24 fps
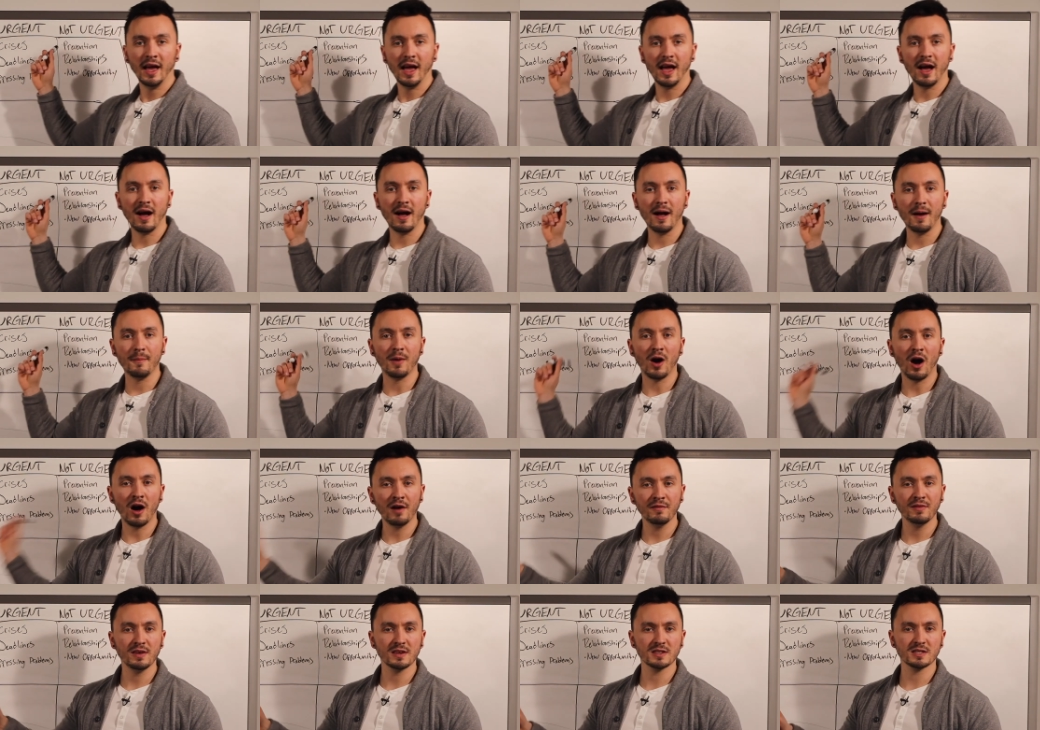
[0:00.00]

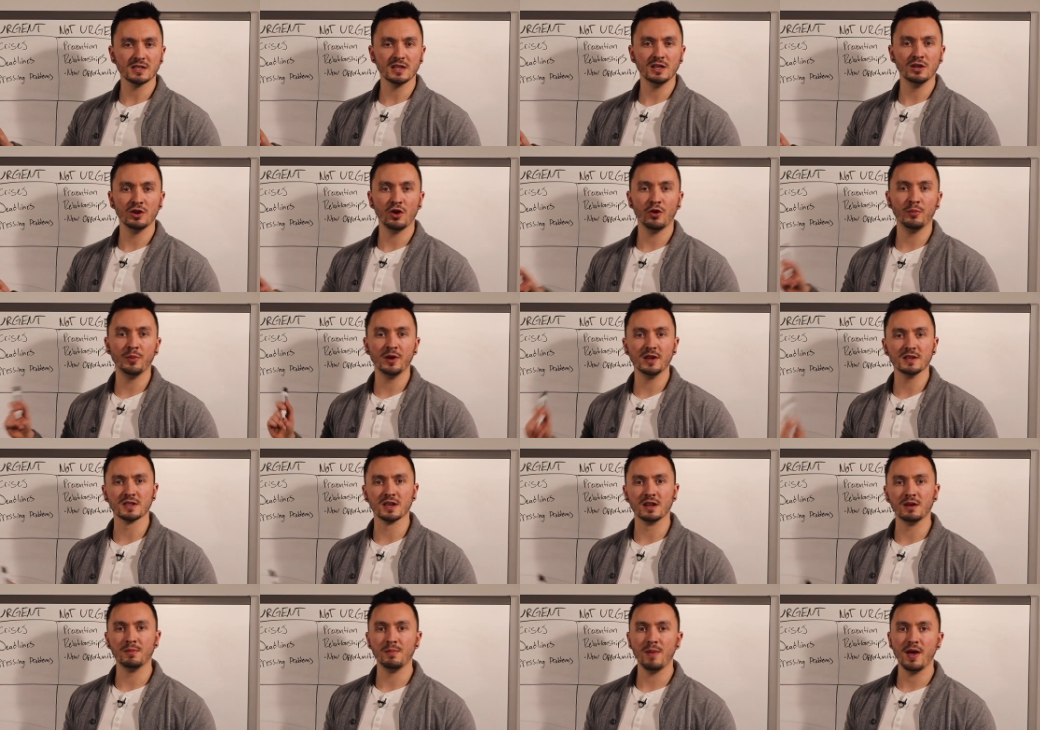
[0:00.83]
Obviously, nobody is
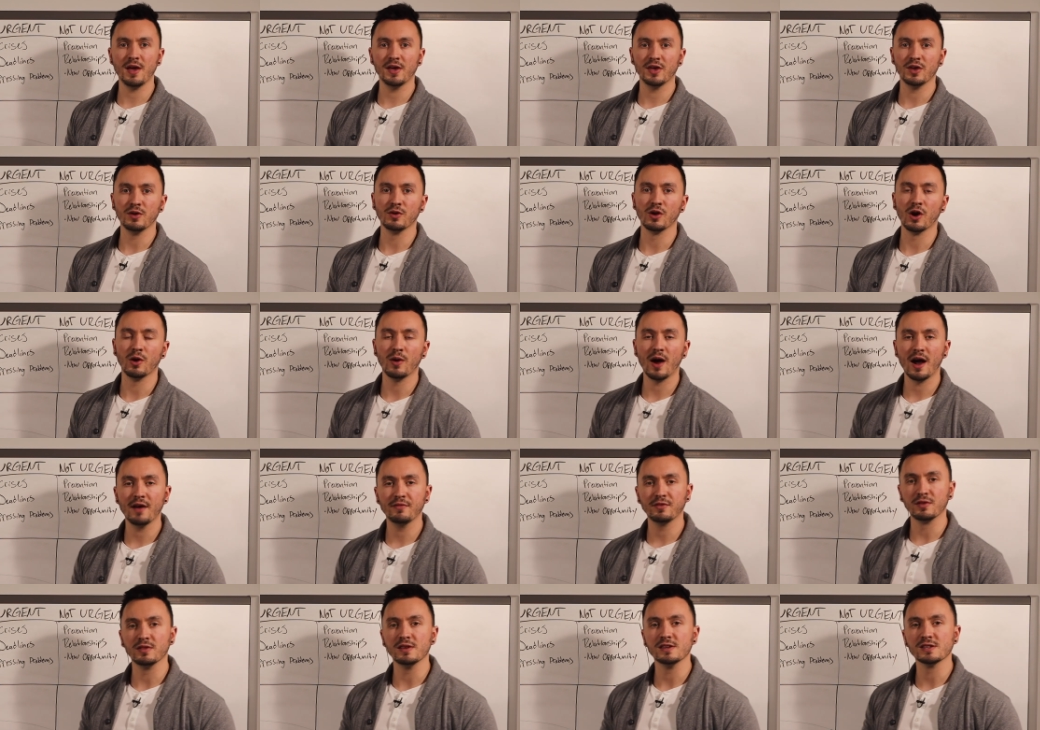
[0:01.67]
going to make you go
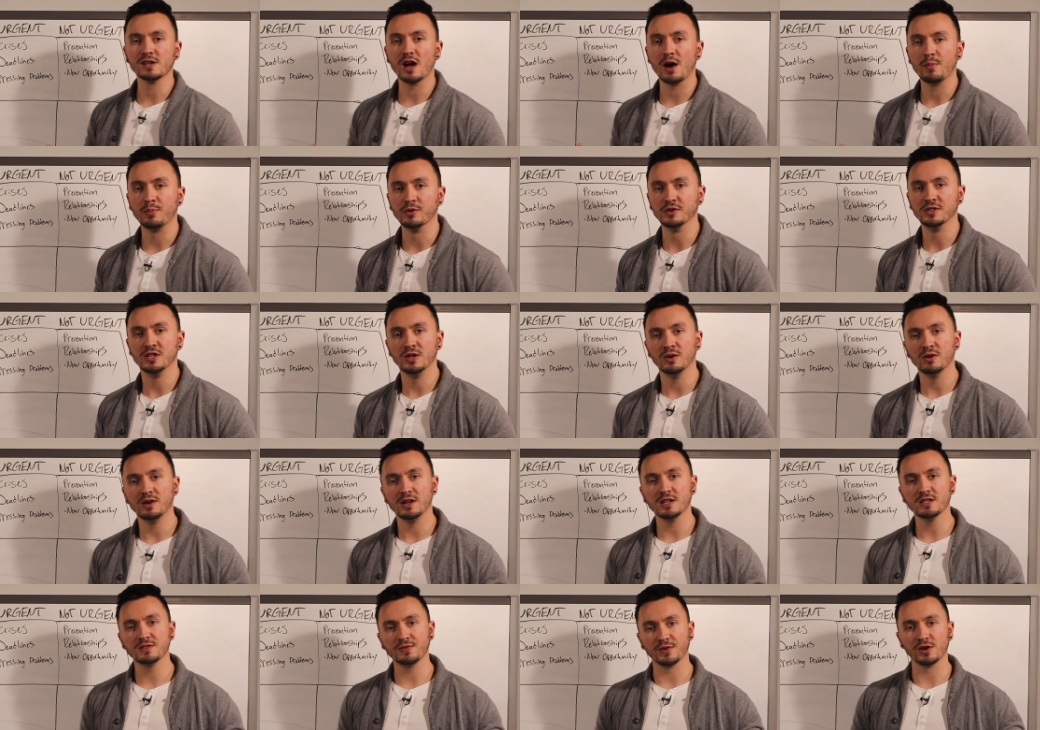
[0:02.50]
after these
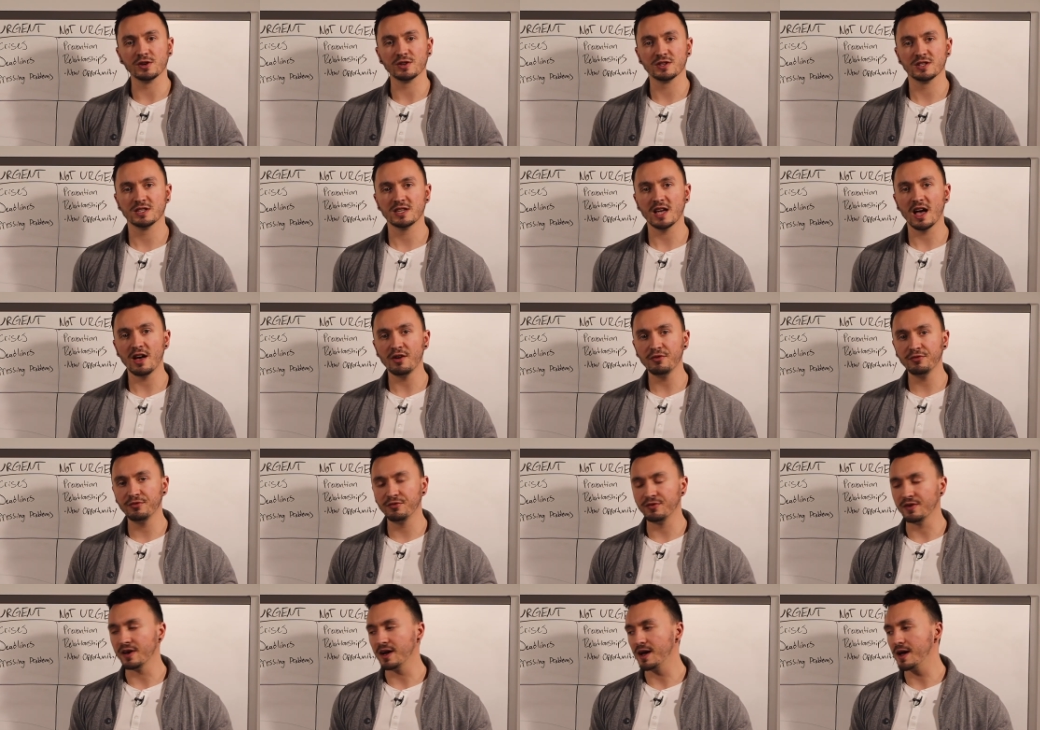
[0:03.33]
opportunities for
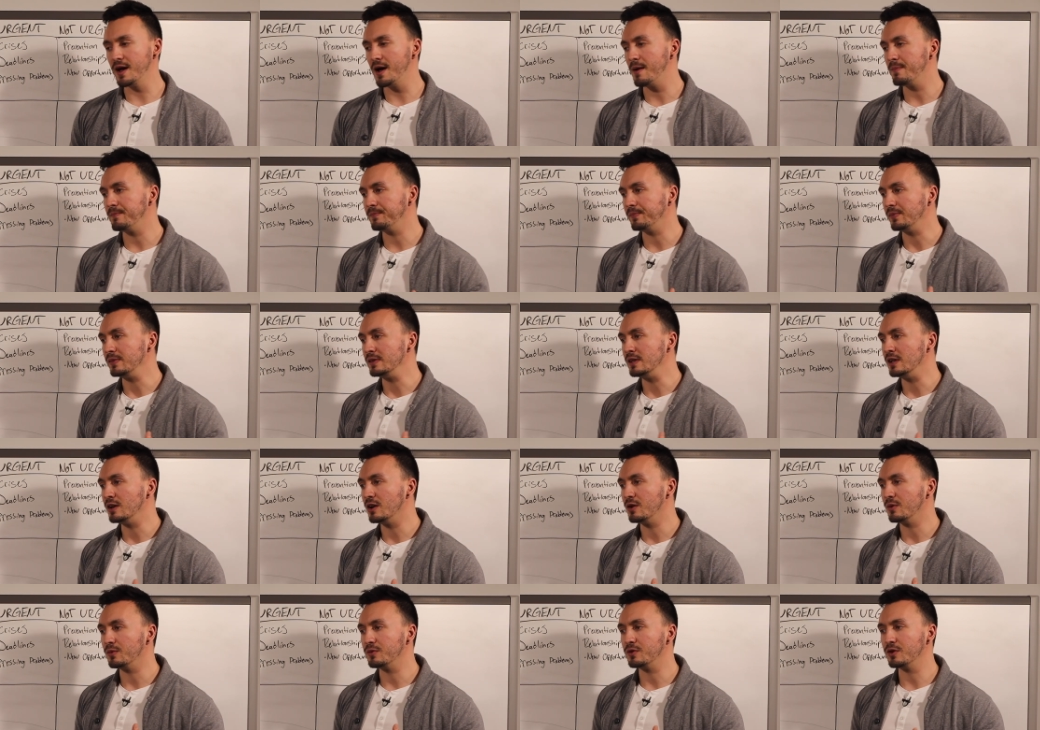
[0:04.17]
yourself. You
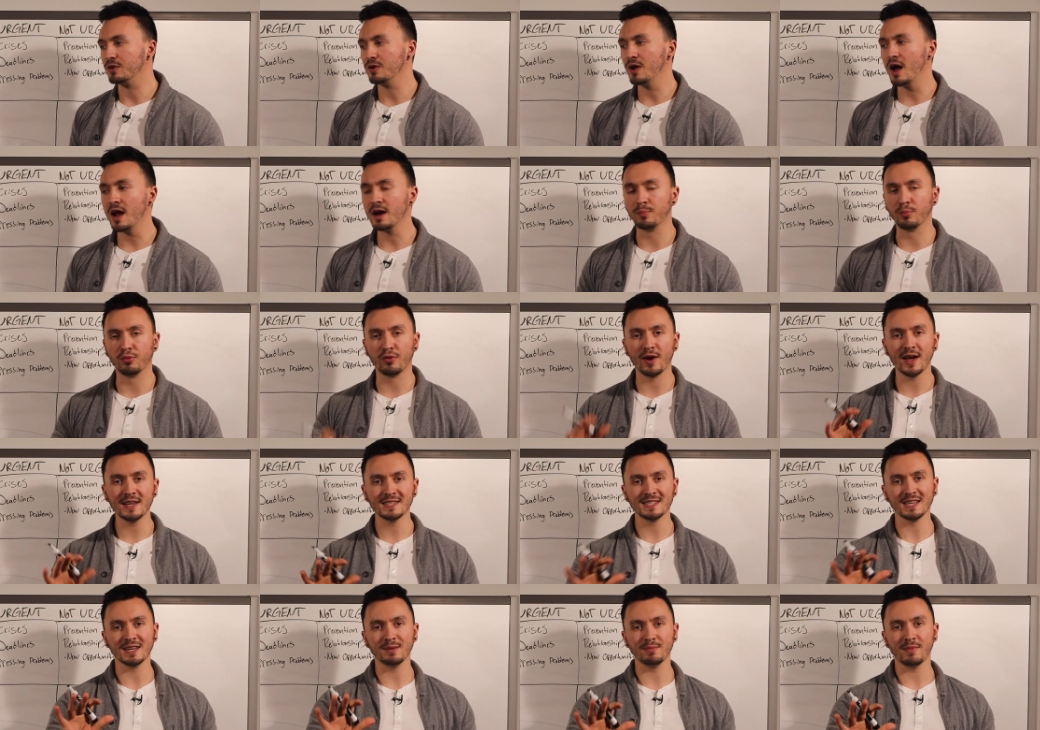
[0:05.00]
know, they're not a
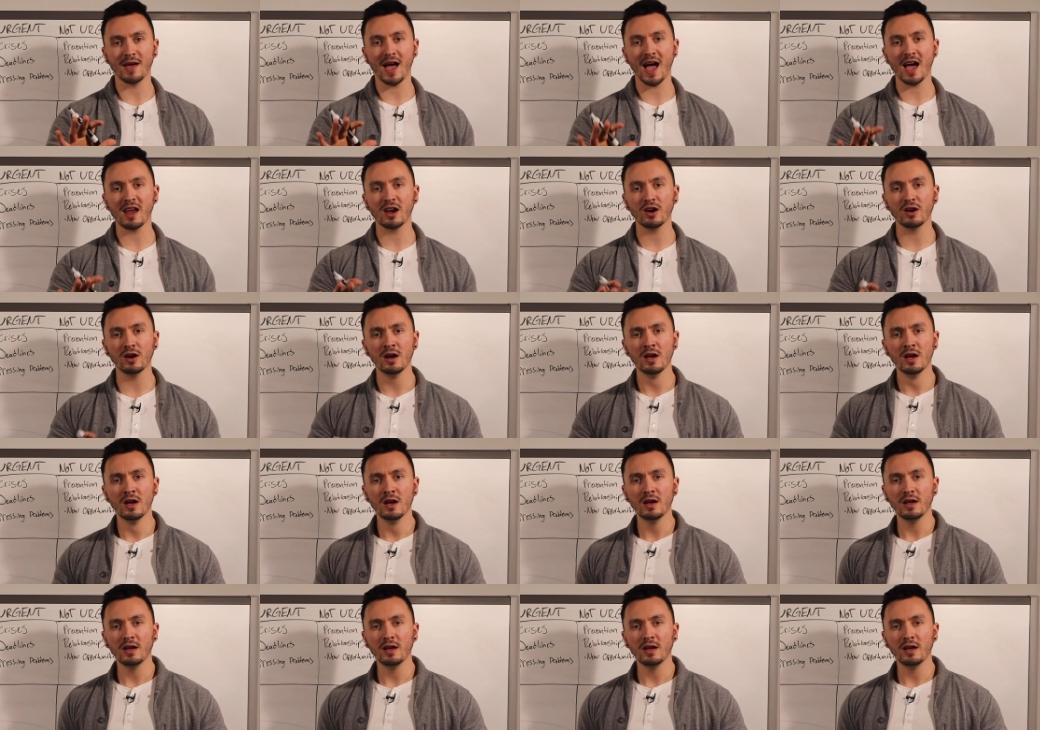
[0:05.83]
pressing matter.